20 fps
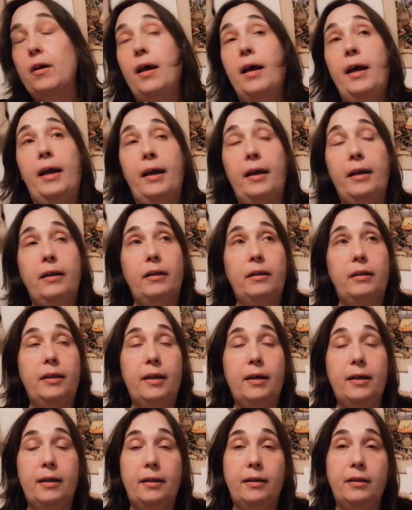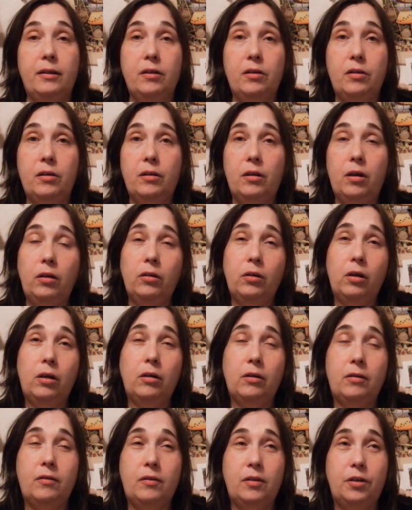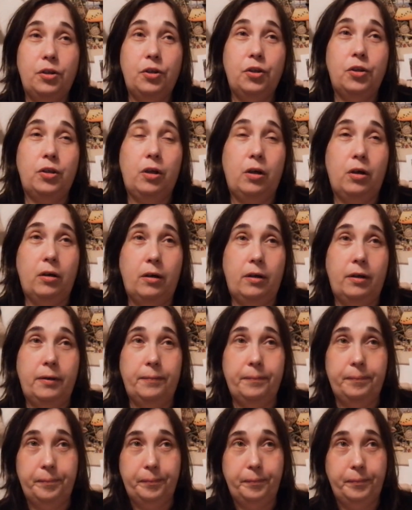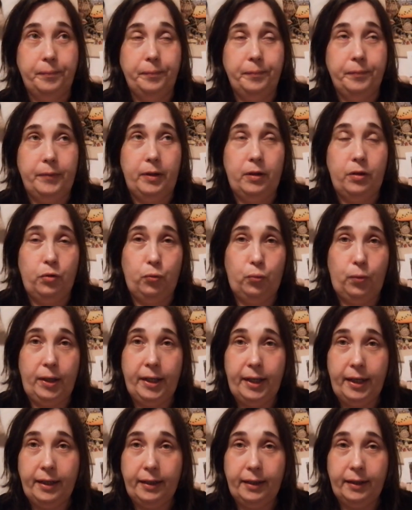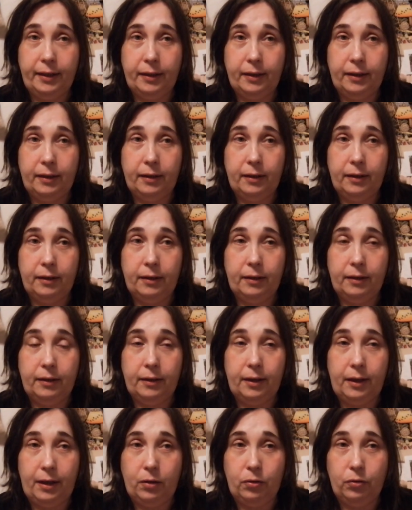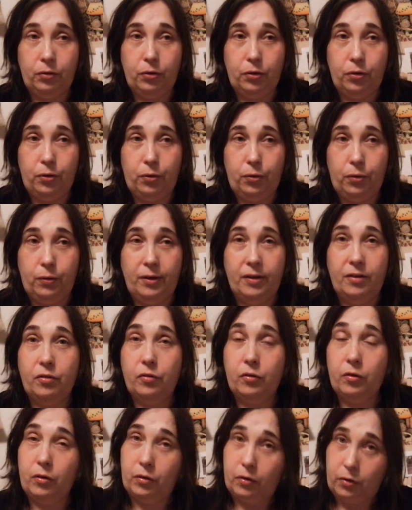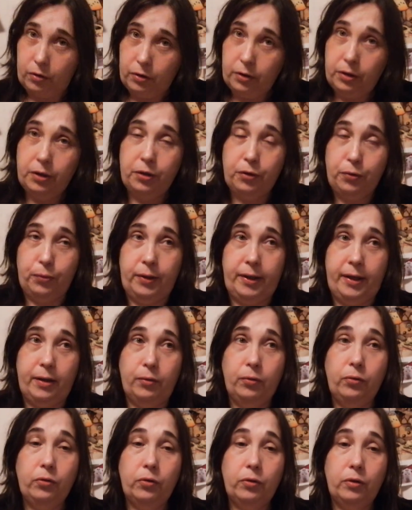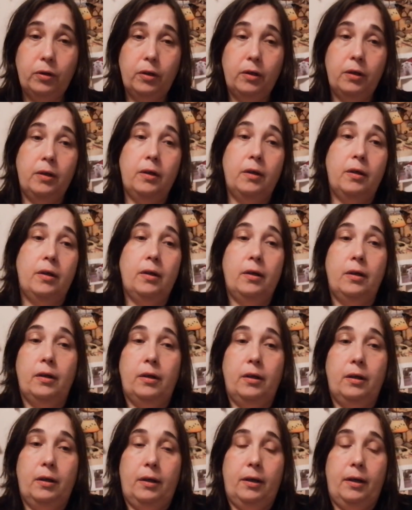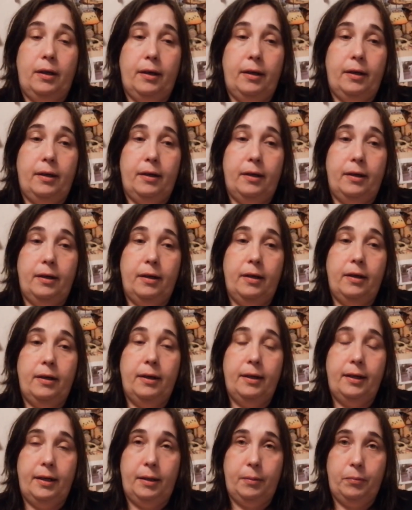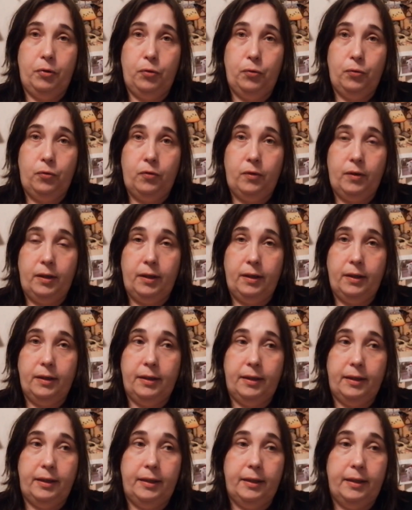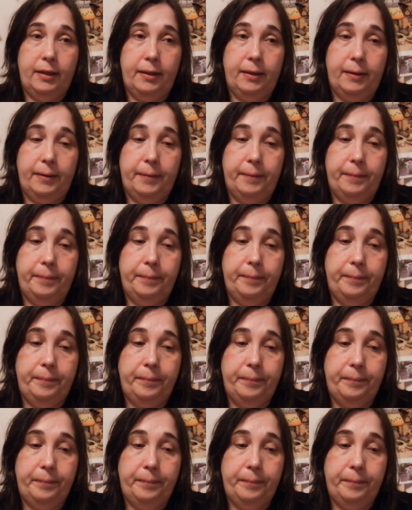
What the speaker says: And yeah, the long dog is stitched on 28 count. No, it's on 32 count. And I'm using the,